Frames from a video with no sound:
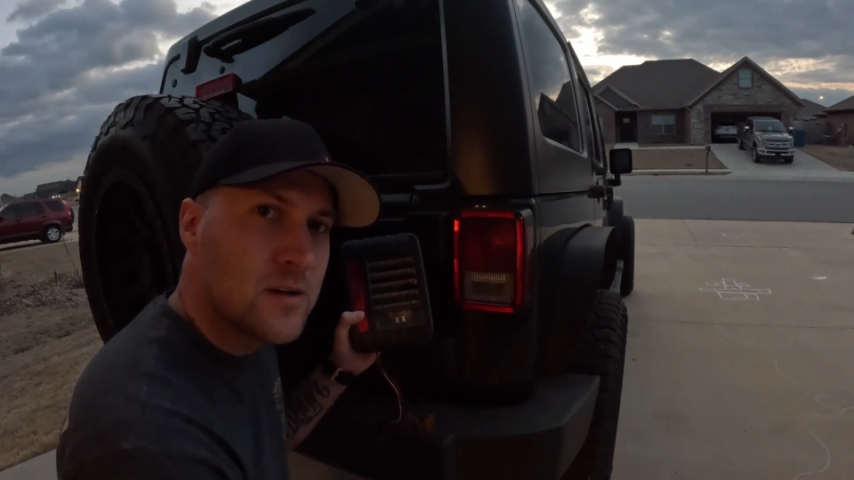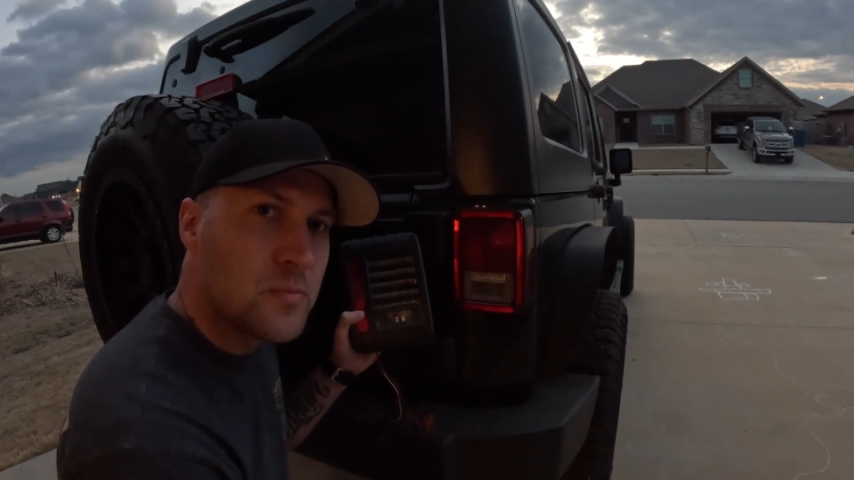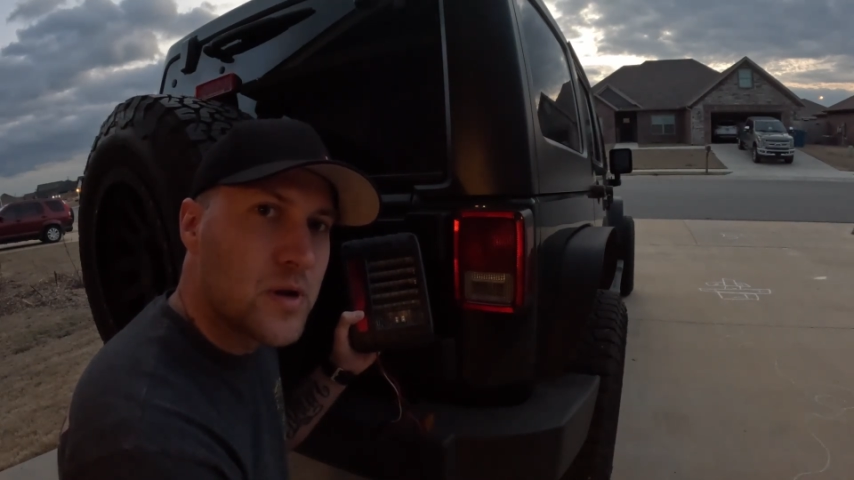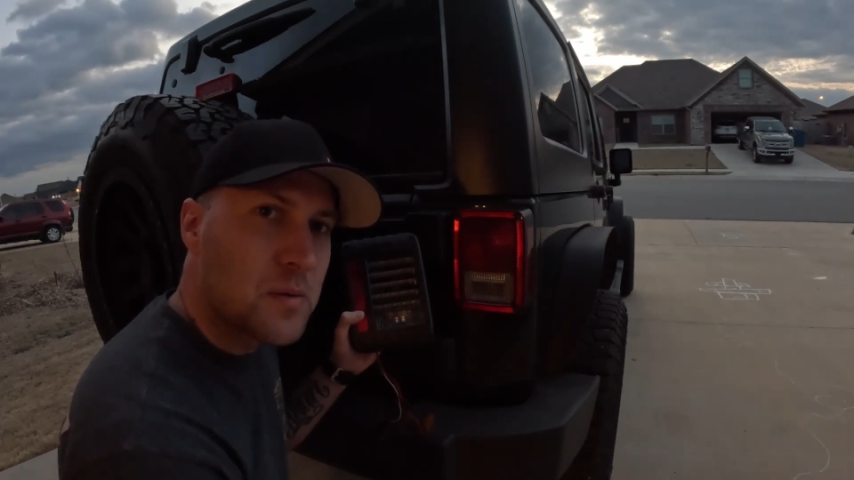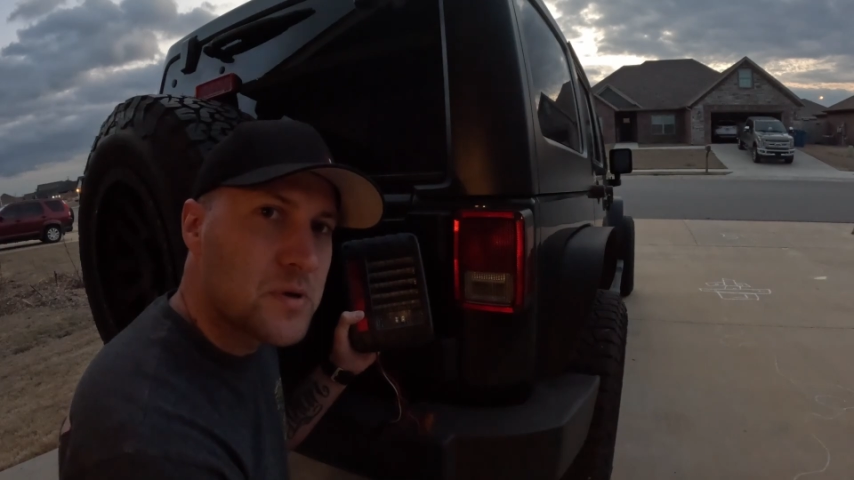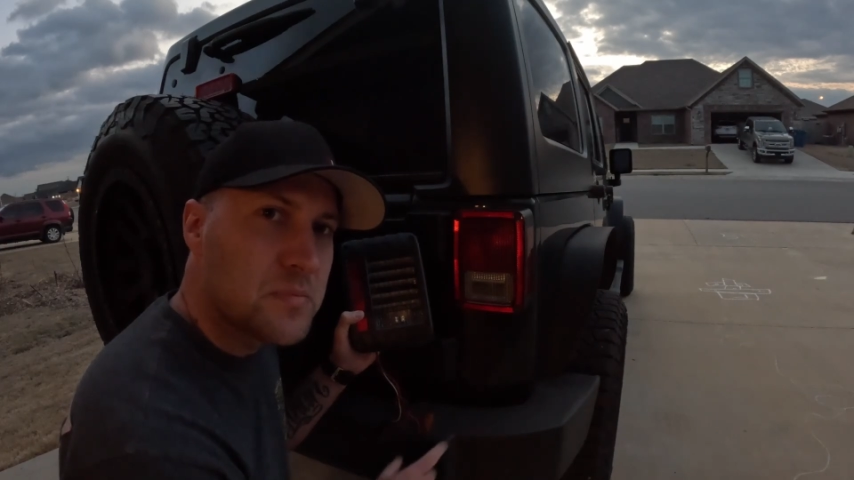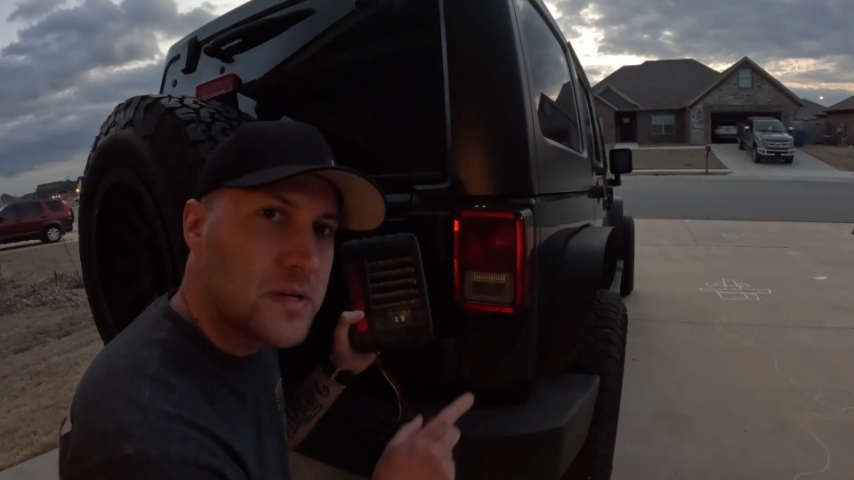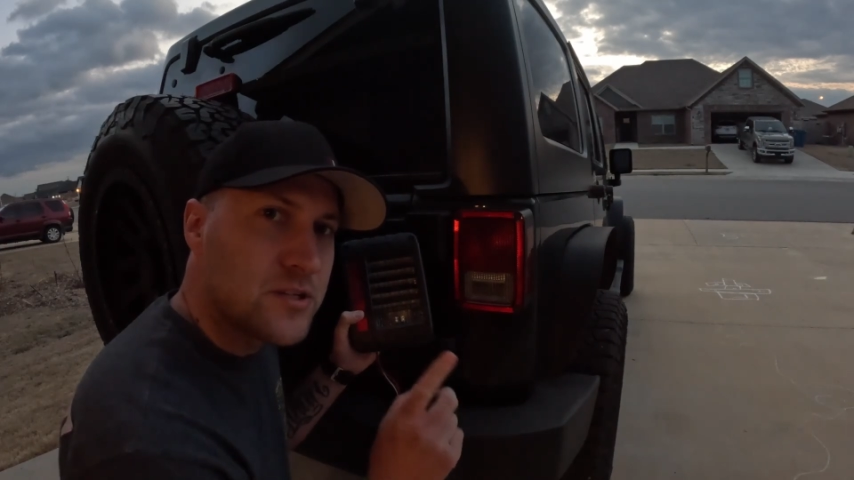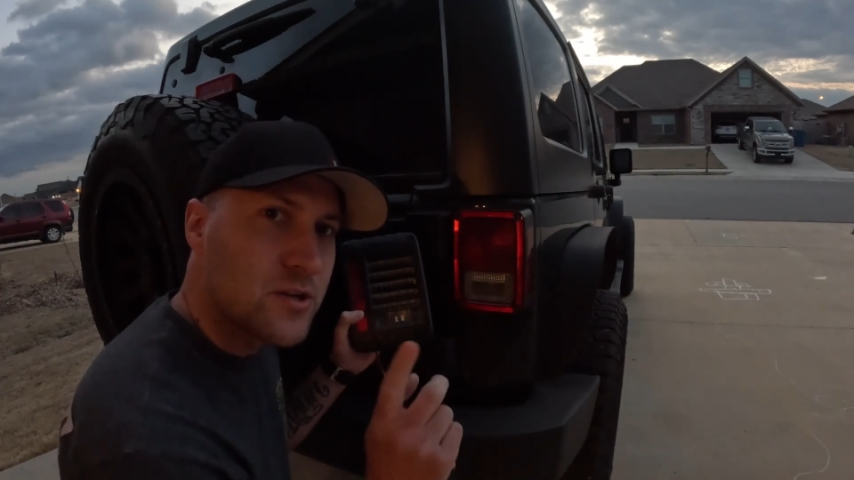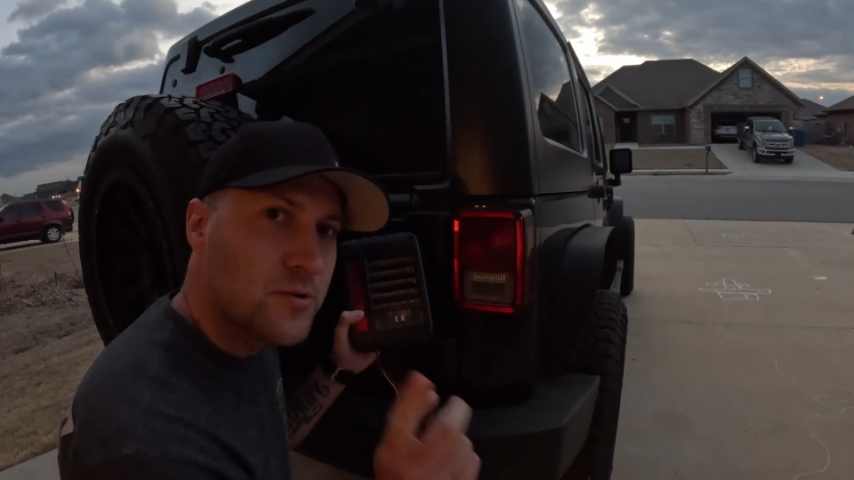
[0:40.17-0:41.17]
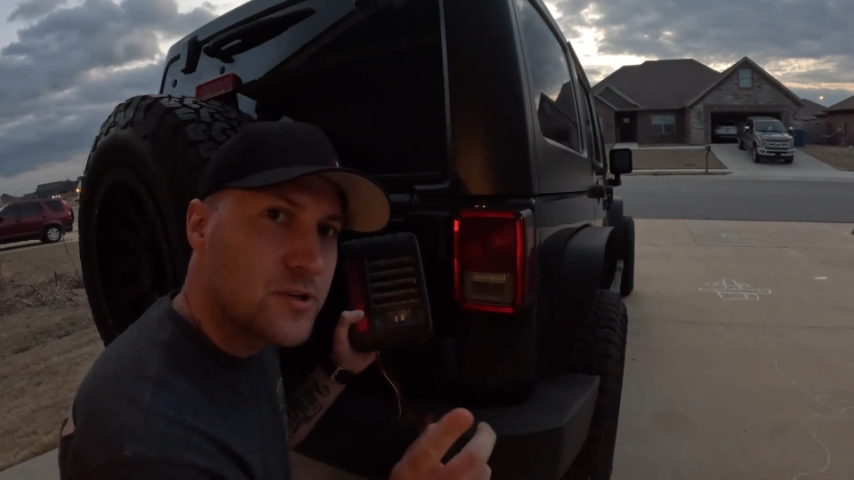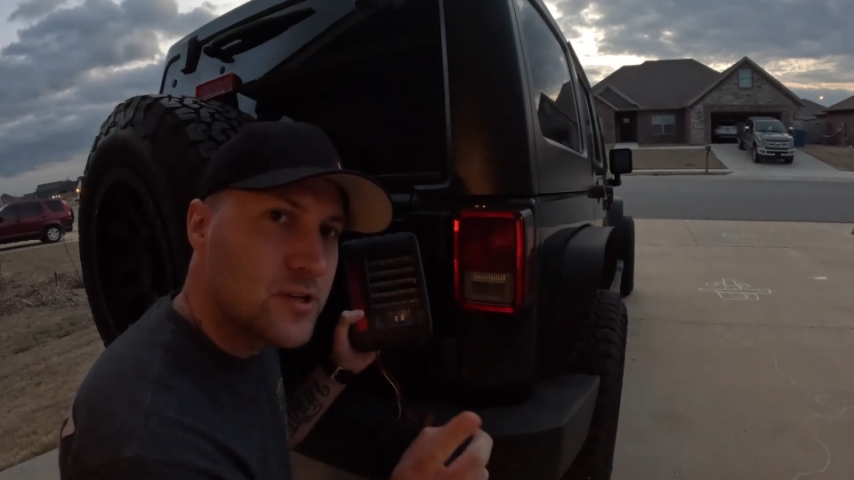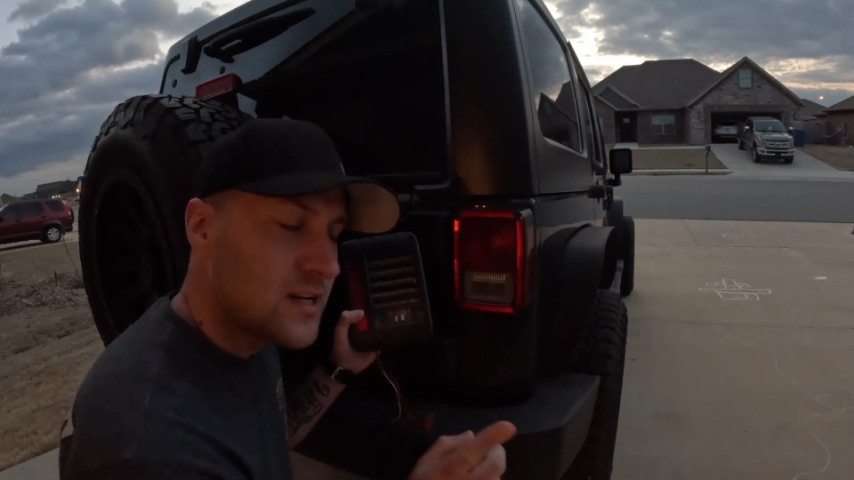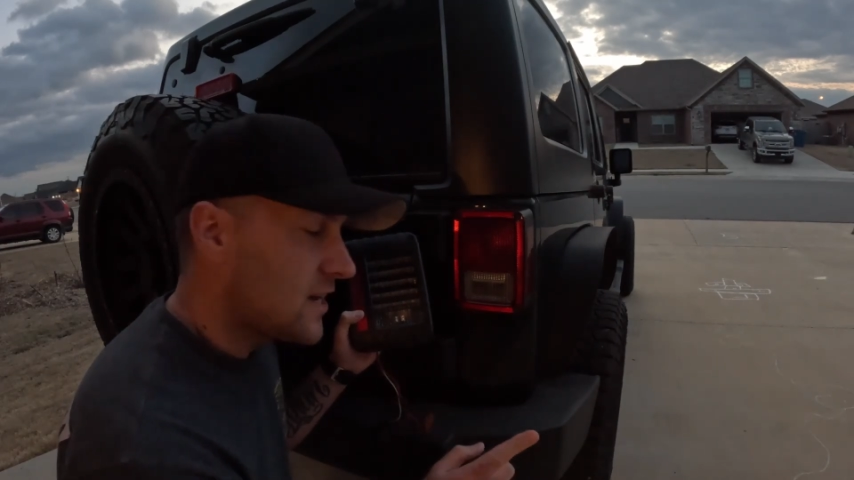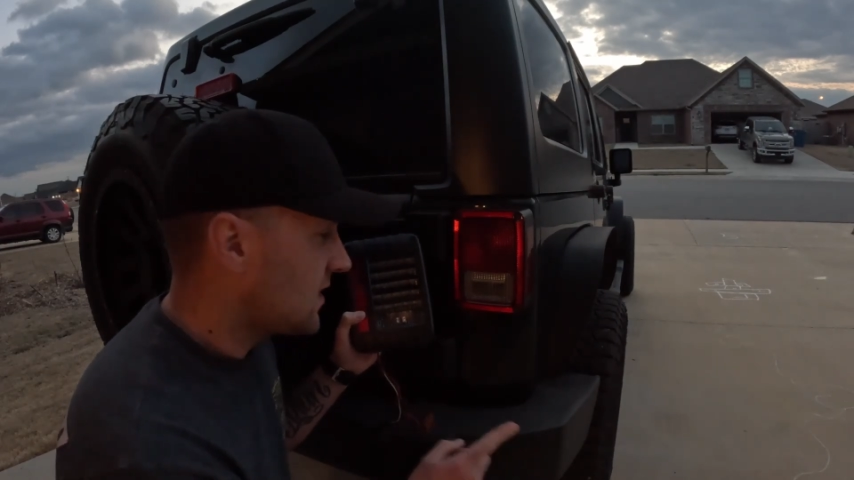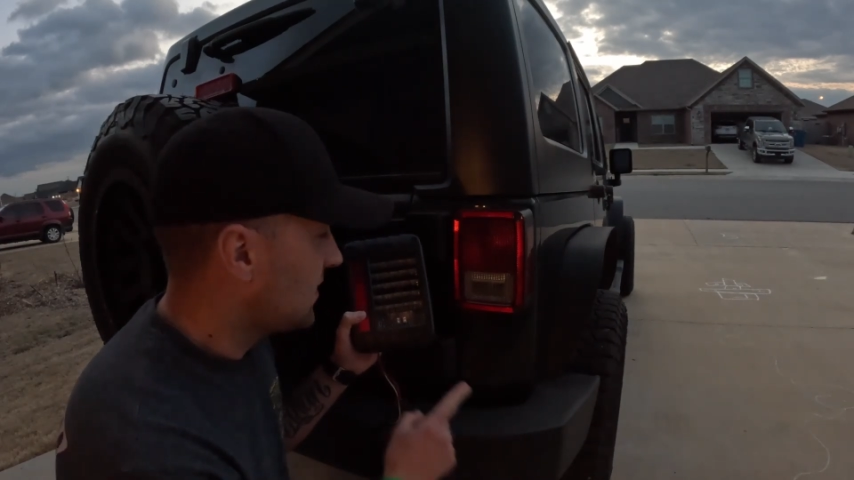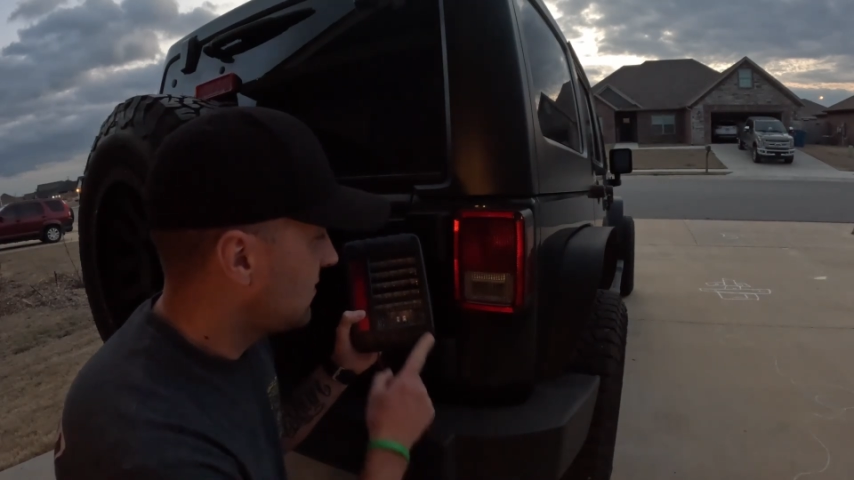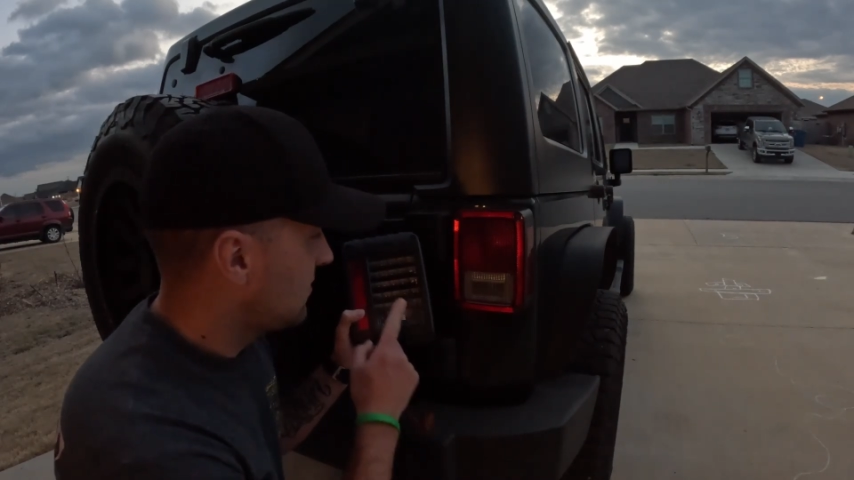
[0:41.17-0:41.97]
But I'm going to be showing you today